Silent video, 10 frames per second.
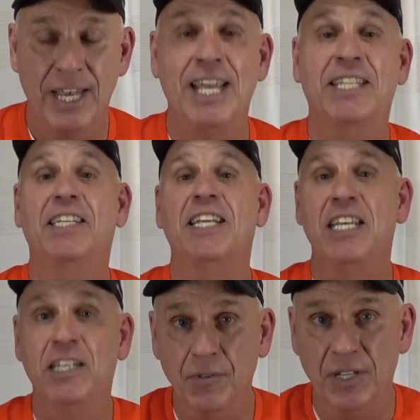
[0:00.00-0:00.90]
It's an
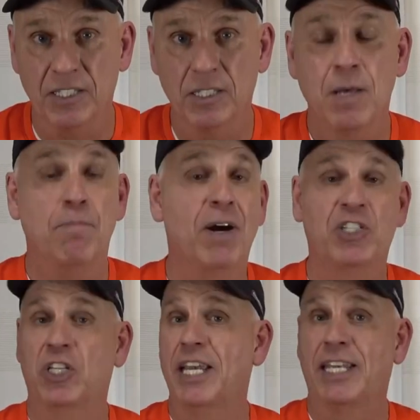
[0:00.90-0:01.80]
illness,
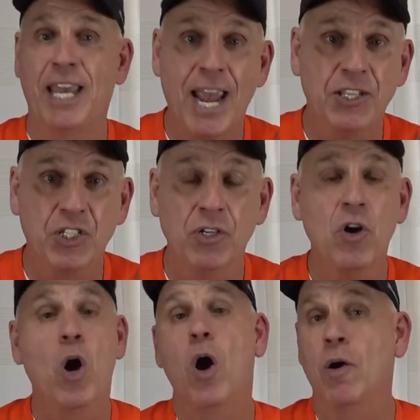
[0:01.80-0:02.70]
much like cancer
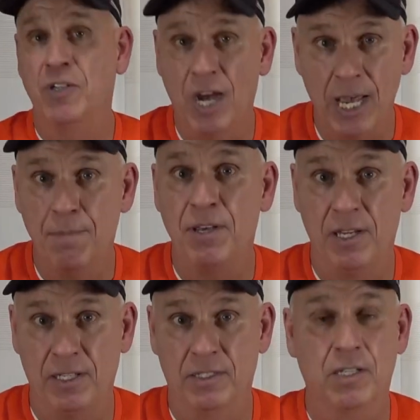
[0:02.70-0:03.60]
or
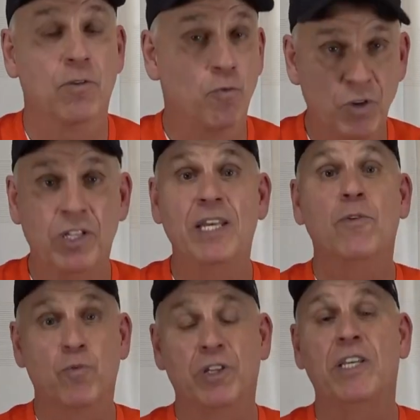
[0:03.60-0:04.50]
diabetes. Really,
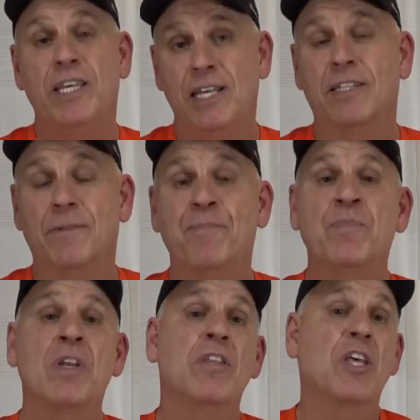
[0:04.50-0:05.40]
really is.
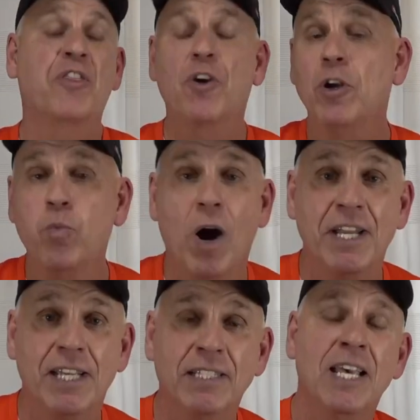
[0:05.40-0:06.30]
The third one
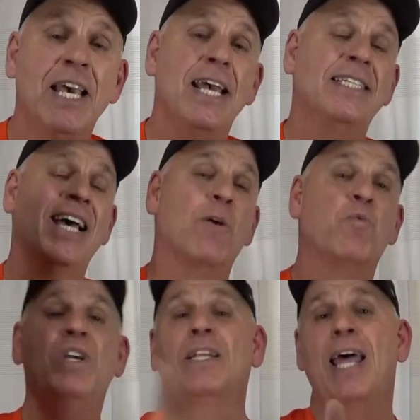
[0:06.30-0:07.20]
is, is that
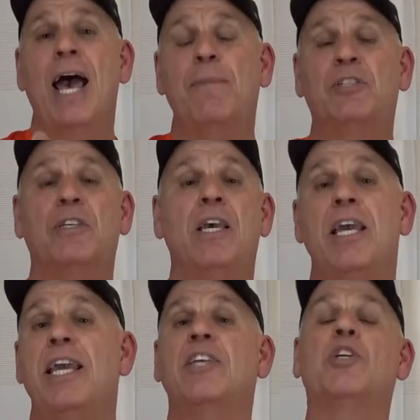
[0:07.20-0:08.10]
relapse
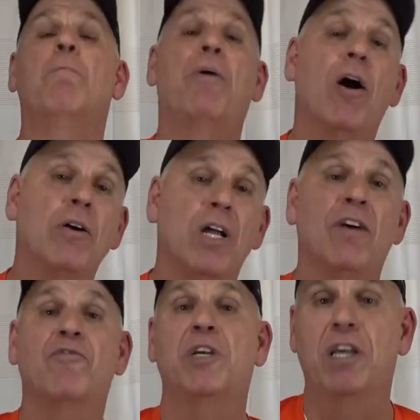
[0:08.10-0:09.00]
is a part
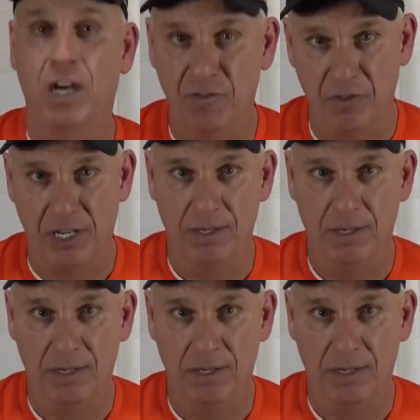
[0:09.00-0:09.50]
of recovery.